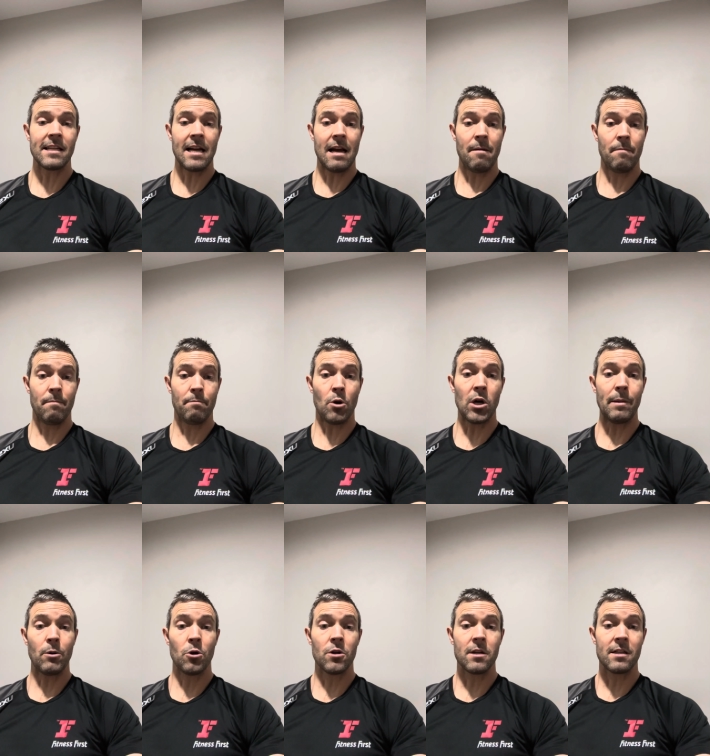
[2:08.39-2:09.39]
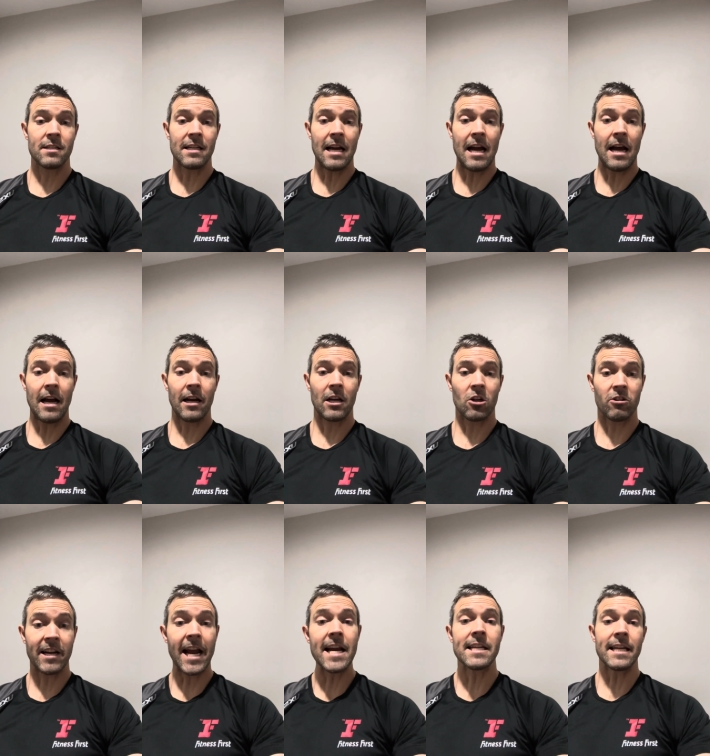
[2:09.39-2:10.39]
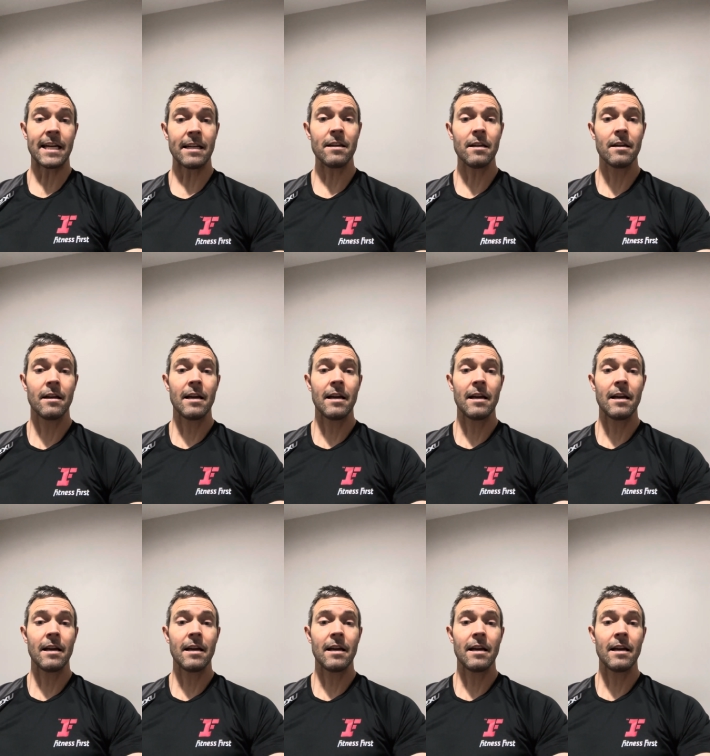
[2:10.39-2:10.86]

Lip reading: bodybuilders are creating